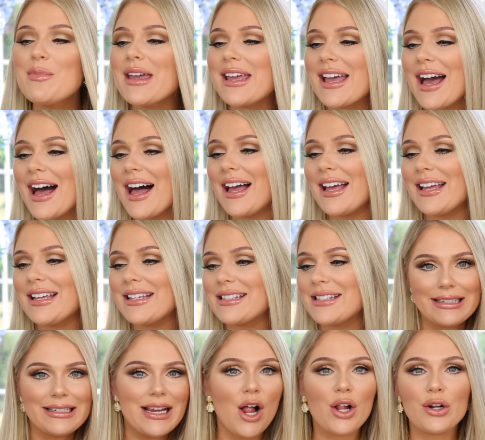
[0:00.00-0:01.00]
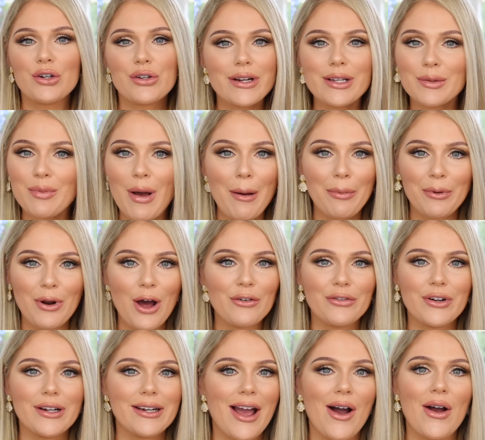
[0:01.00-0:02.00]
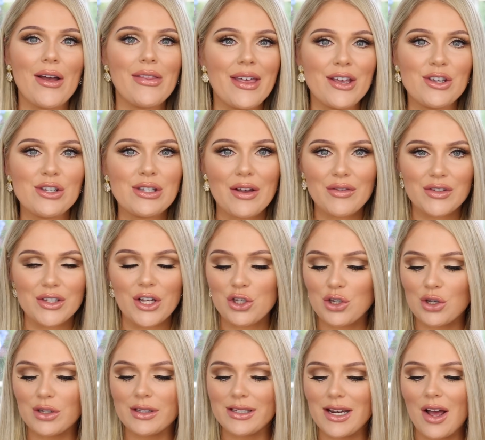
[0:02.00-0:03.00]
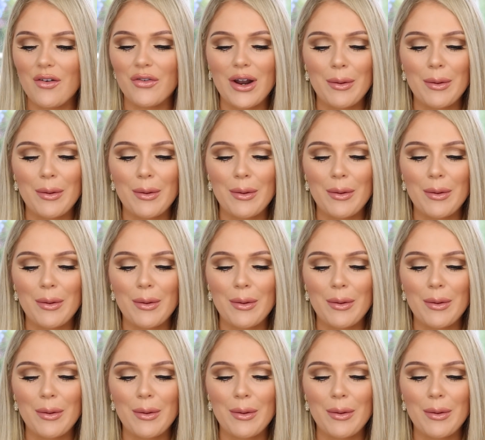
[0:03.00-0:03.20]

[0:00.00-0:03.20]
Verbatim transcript: because Dollar Tree is popping off right now and they just have such good stuff.